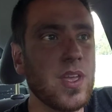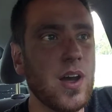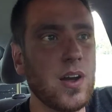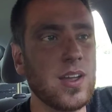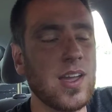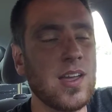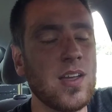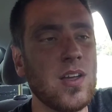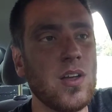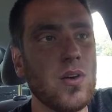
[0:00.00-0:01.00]
Okay,
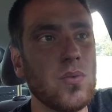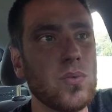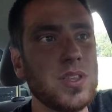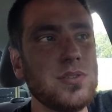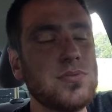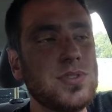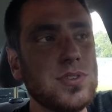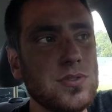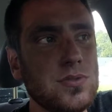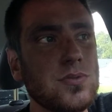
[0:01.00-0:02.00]
when you
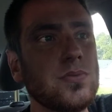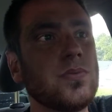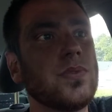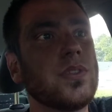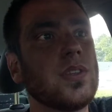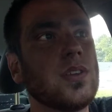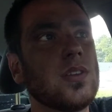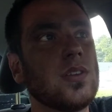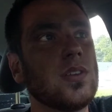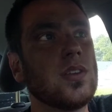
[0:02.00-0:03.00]
do
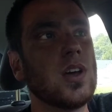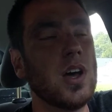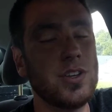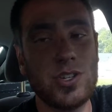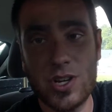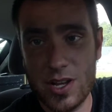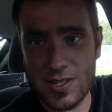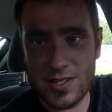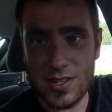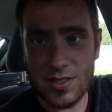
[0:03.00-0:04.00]

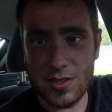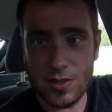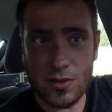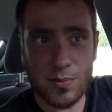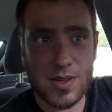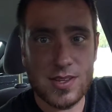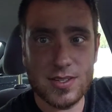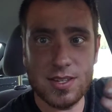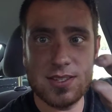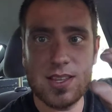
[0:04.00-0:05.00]
adjust the little piece,
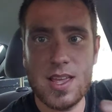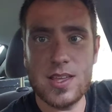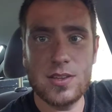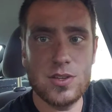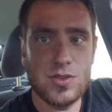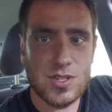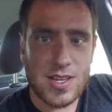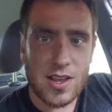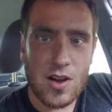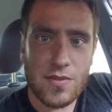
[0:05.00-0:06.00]
let's say you just
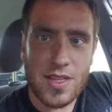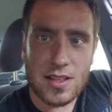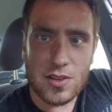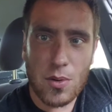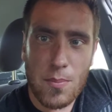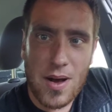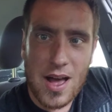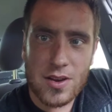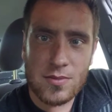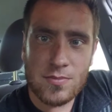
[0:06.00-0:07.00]
take off that little bottom